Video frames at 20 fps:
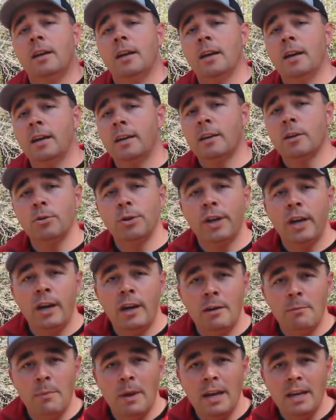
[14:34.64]
Goat
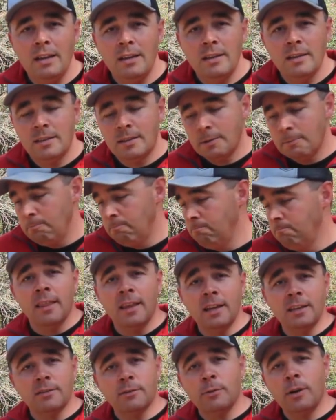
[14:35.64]
care and maintenance.
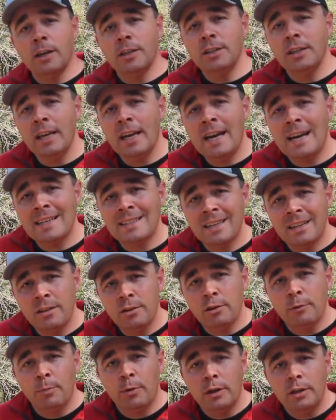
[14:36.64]
Thanks for watching, guys. I
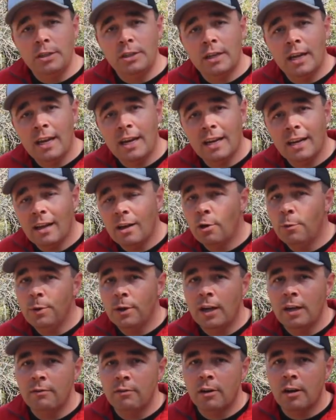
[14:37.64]
do appreciate it. I hope
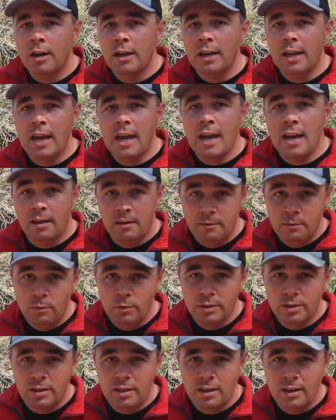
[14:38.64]
y'all have a great day, and
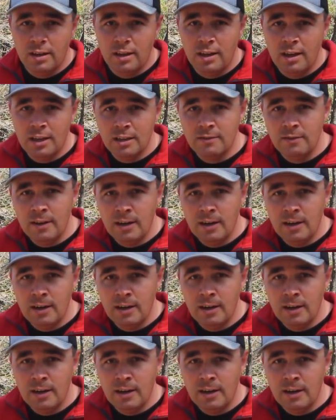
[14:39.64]
we'll see you on the next